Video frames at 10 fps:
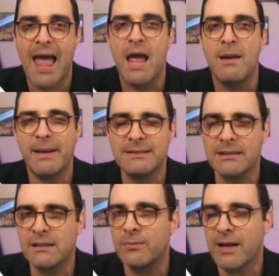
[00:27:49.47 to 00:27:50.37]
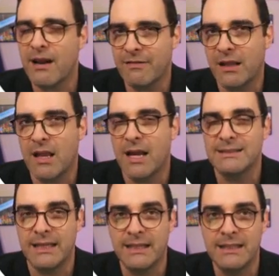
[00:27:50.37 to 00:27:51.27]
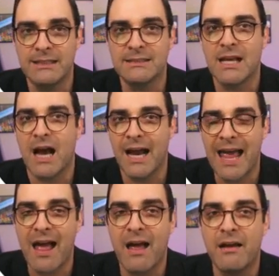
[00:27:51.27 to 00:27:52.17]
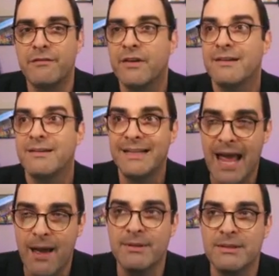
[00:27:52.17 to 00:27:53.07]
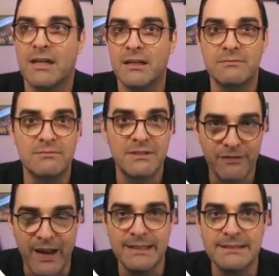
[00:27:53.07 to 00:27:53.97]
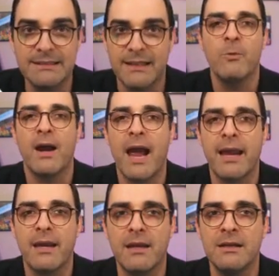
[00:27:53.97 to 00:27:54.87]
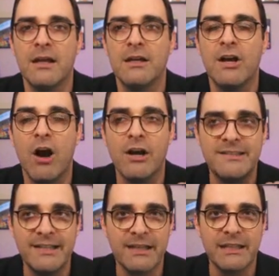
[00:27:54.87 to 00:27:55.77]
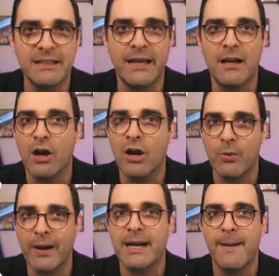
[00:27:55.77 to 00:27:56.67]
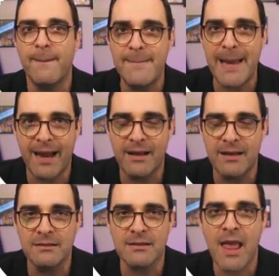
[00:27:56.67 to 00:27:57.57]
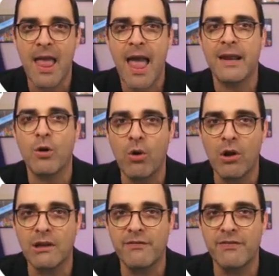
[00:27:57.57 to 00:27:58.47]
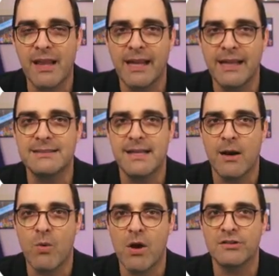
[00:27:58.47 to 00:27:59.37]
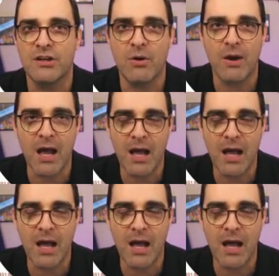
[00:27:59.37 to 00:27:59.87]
And basically, what I realized is I have an Amazon device where I can articulate a quick command, and all of the lights that I want to go